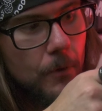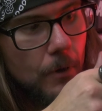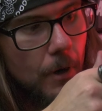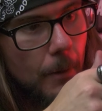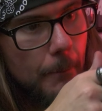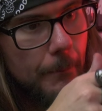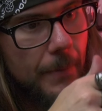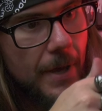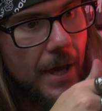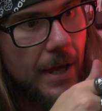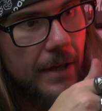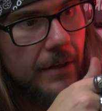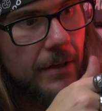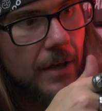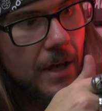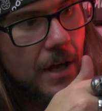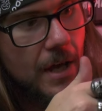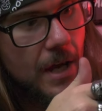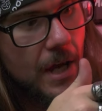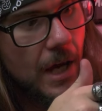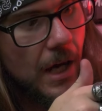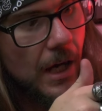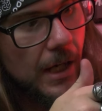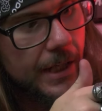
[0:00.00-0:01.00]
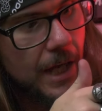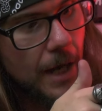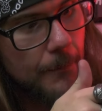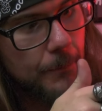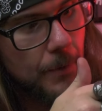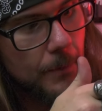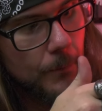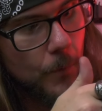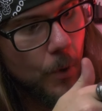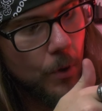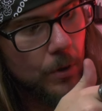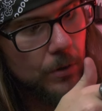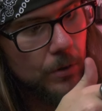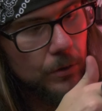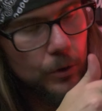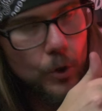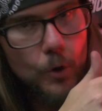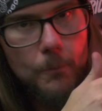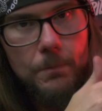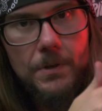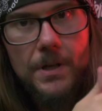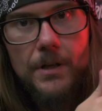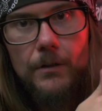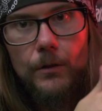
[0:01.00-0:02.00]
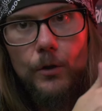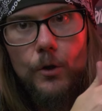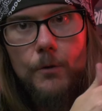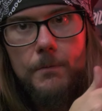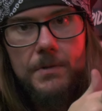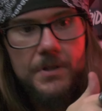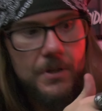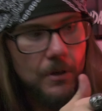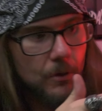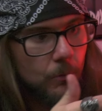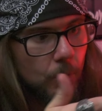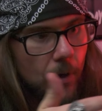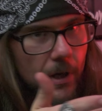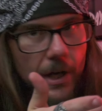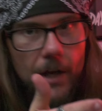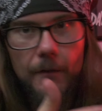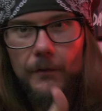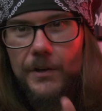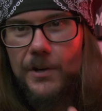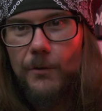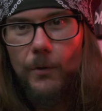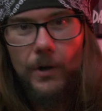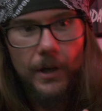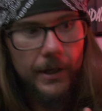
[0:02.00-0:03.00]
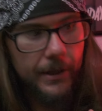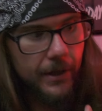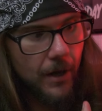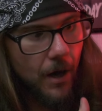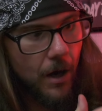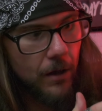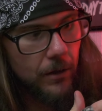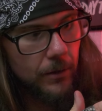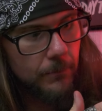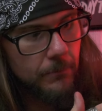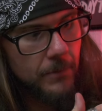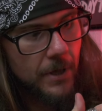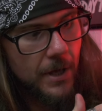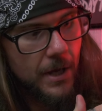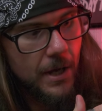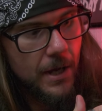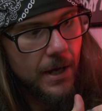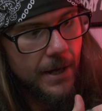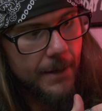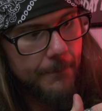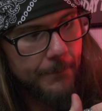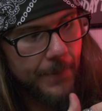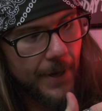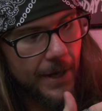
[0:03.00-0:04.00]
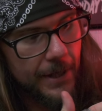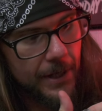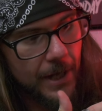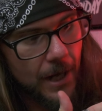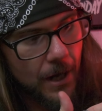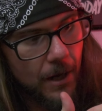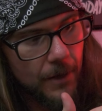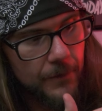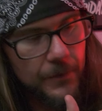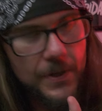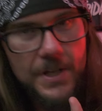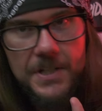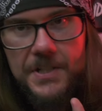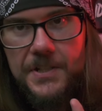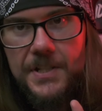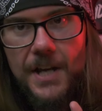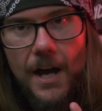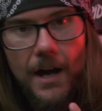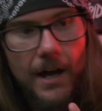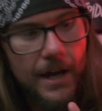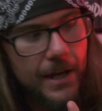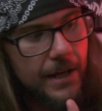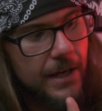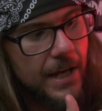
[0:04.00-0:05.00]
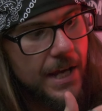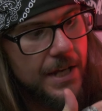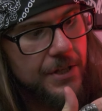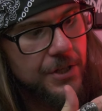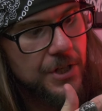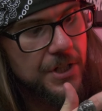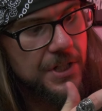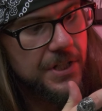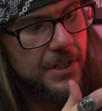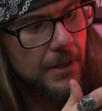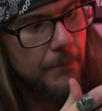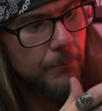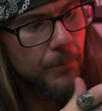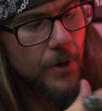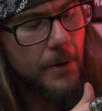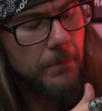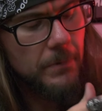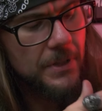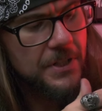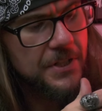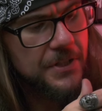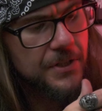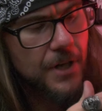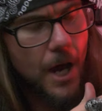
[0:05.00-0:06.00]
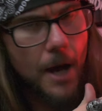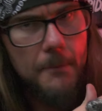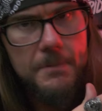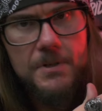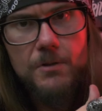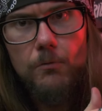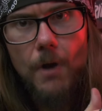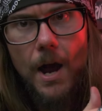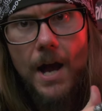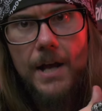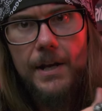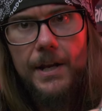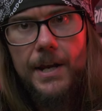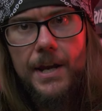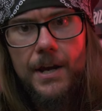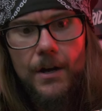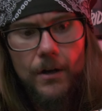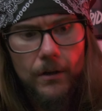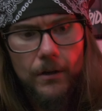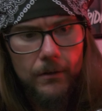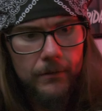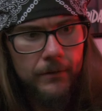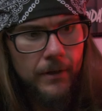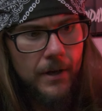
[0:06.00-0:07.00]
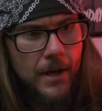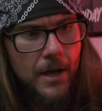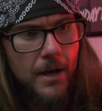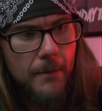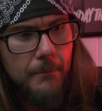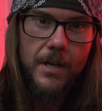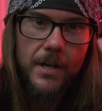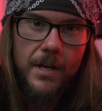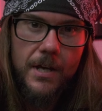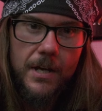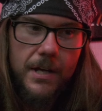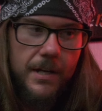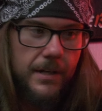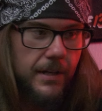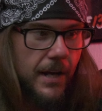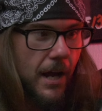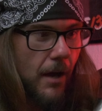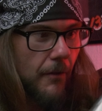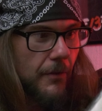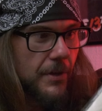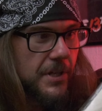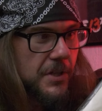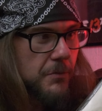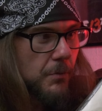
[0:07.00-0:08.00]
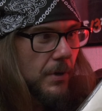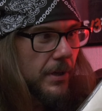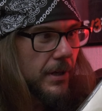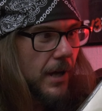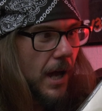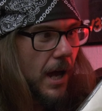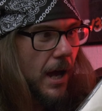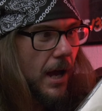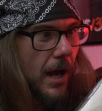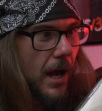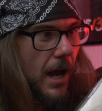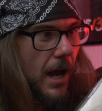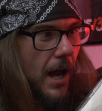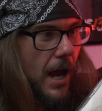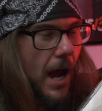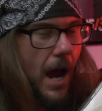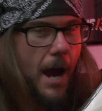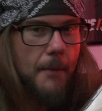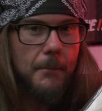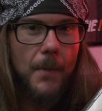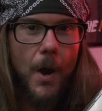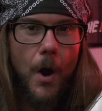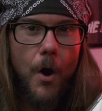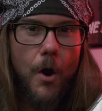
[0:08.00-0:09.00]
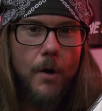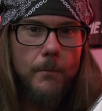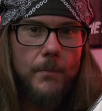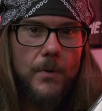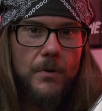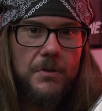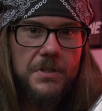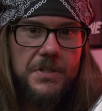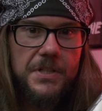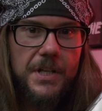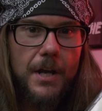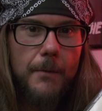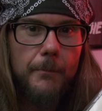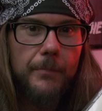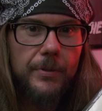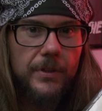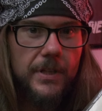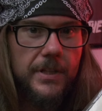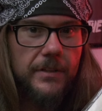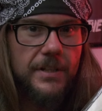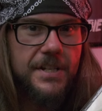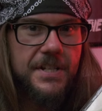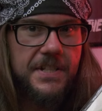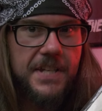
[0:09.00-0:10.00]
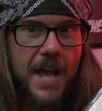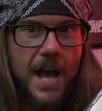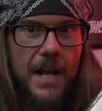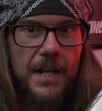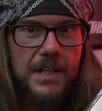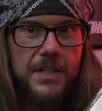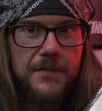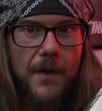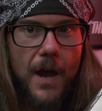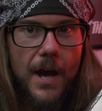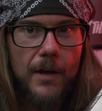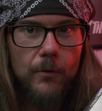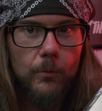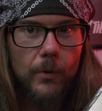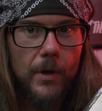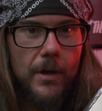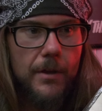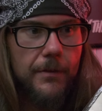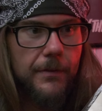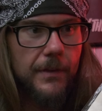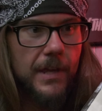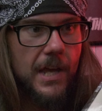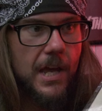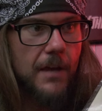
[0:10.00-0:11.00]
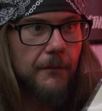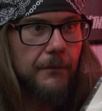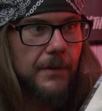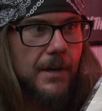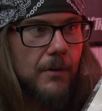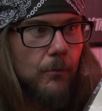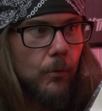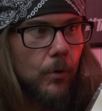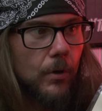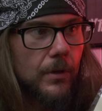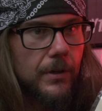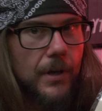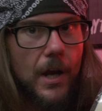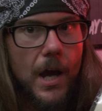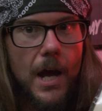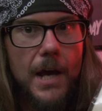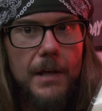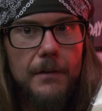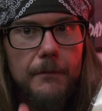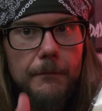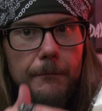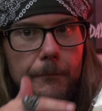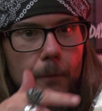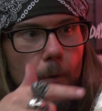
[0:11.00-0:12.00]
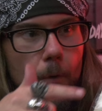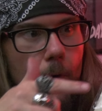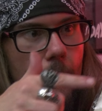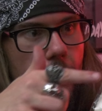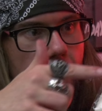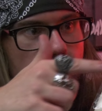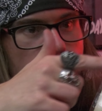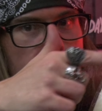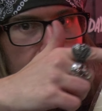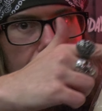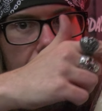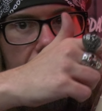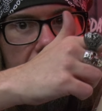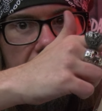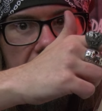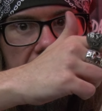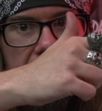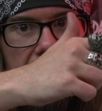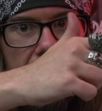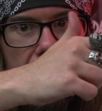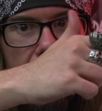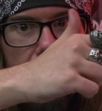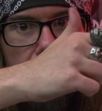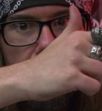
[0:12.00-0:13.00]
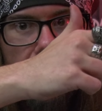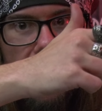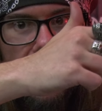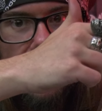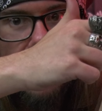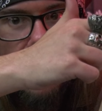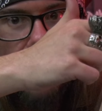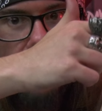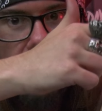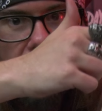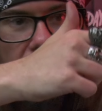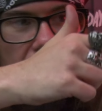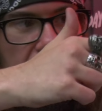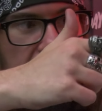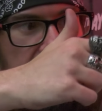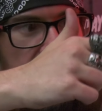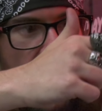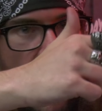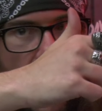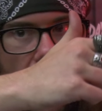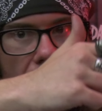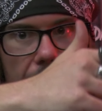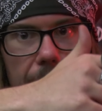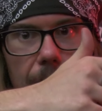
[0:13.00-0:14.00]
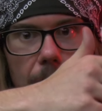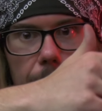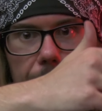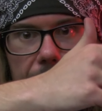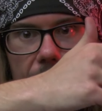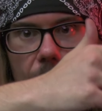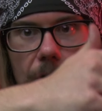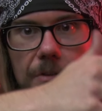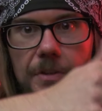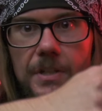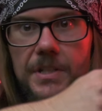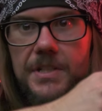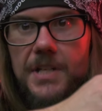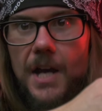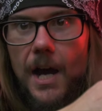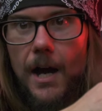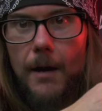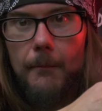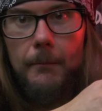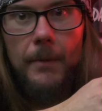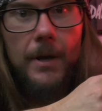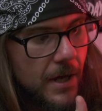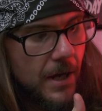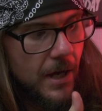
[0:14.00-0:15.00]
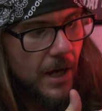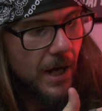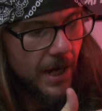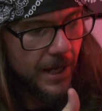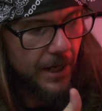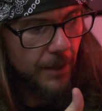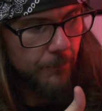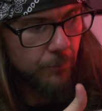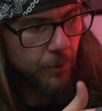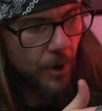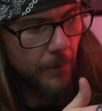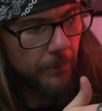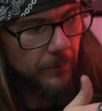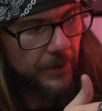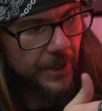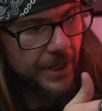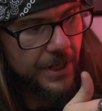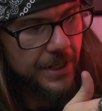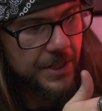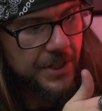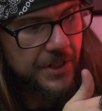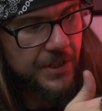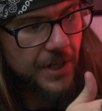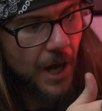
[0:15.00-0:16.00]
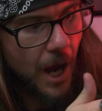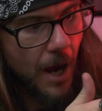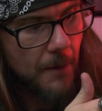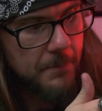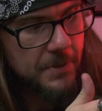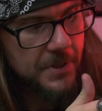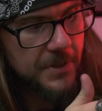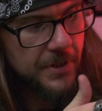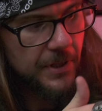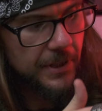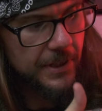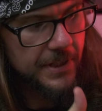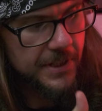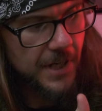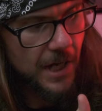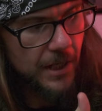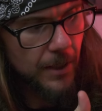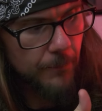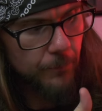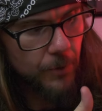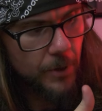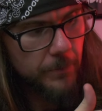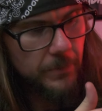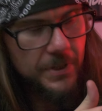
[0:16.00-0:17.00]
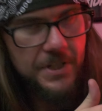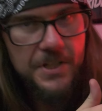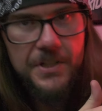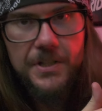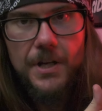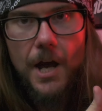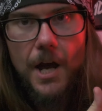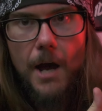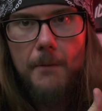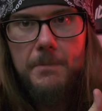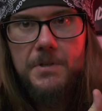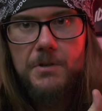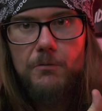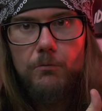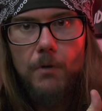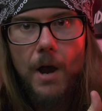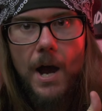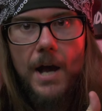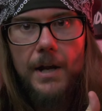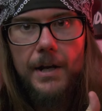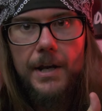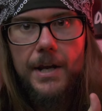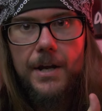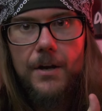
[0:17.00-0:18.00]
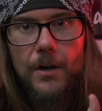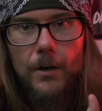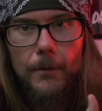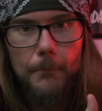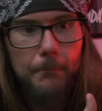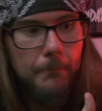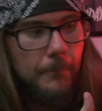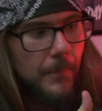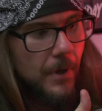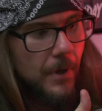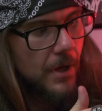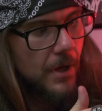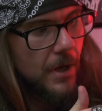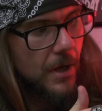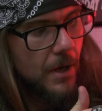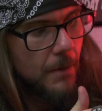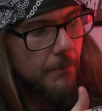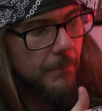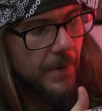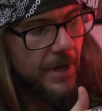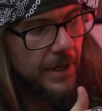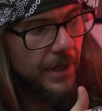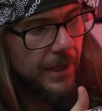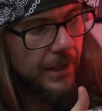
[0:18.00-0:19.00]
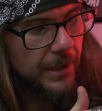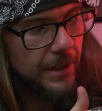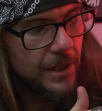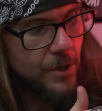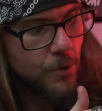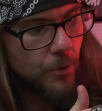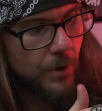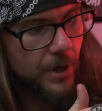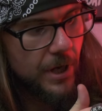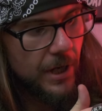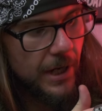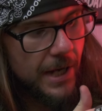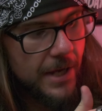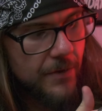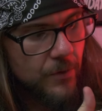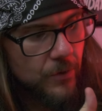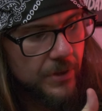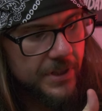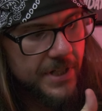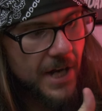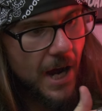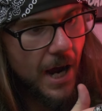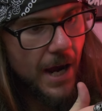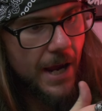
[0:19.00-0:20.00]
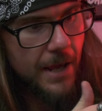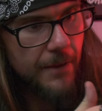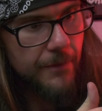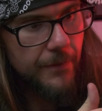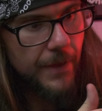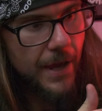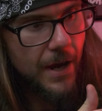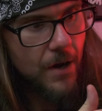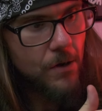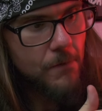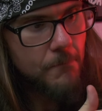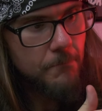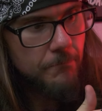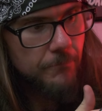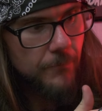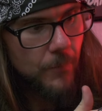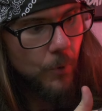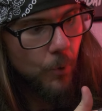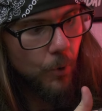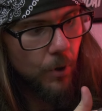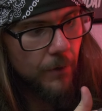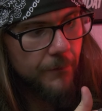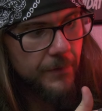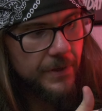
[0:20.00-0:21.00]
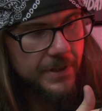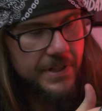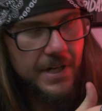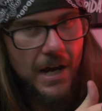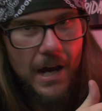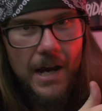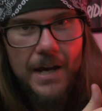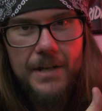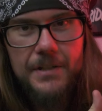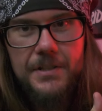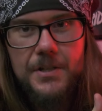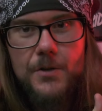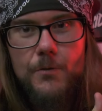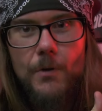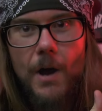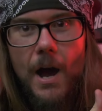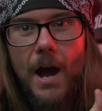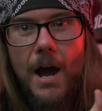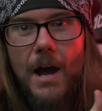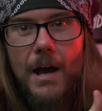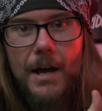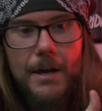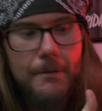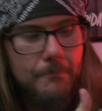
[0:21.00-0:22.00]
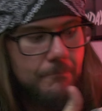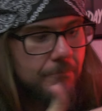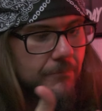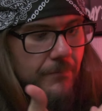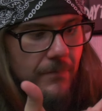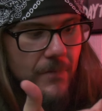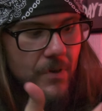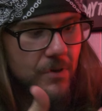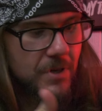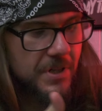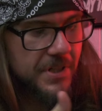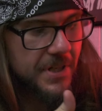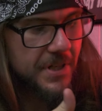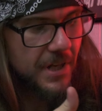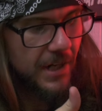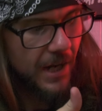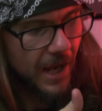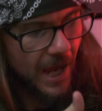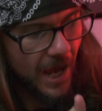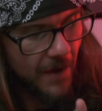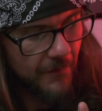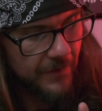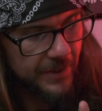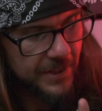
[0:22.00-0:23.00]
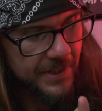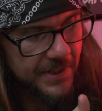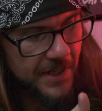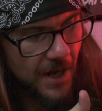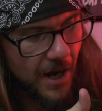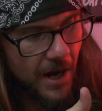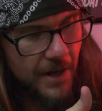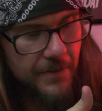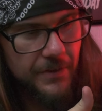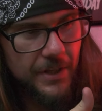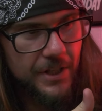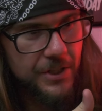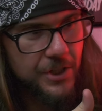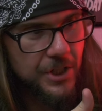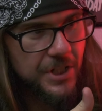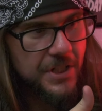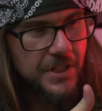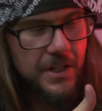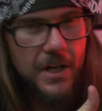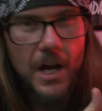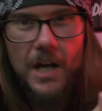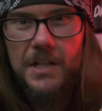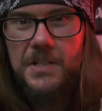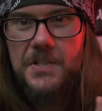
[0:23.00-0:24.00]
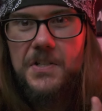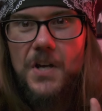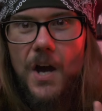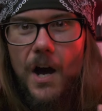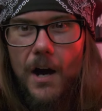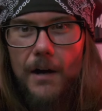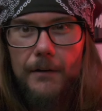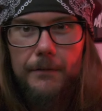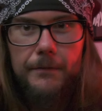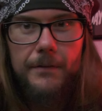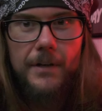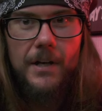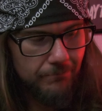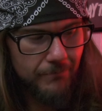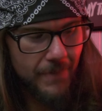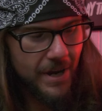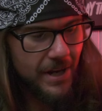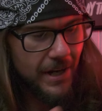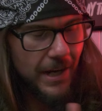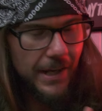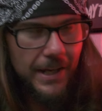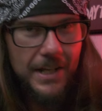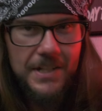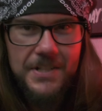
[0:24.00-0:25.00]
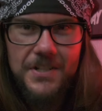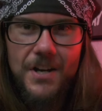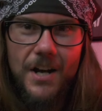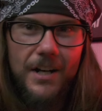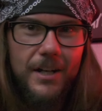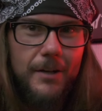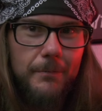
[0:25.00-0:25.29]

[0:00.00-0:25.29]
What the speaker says: a bit, a couple more loop-de-loops or whatever you want to call them, but on this tie, it just abruptly stops right here. Now this one, I'm almost completely satisfied with if it were not for the missing bit of the design up here at the top. It abruptly stops, the design abruptly stops right here, meaning you can either tie it there, or if you tie it too high, you're just gonna have a design that just cuts off, meaning it's not